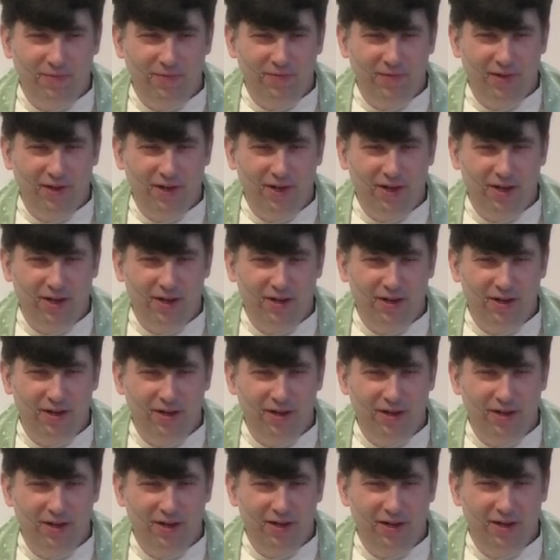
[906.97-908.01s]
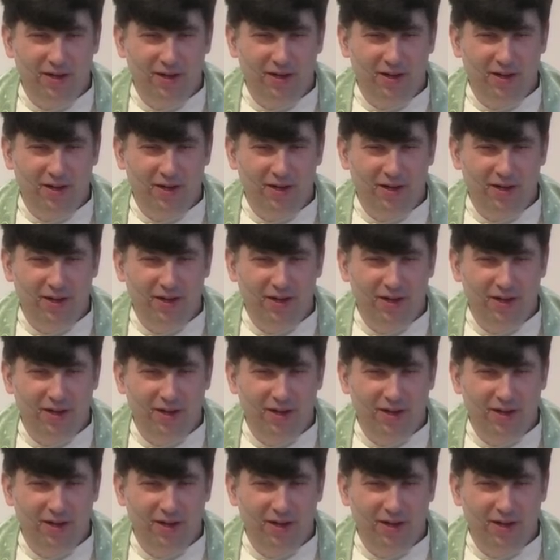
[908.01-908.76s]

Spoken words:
(silence)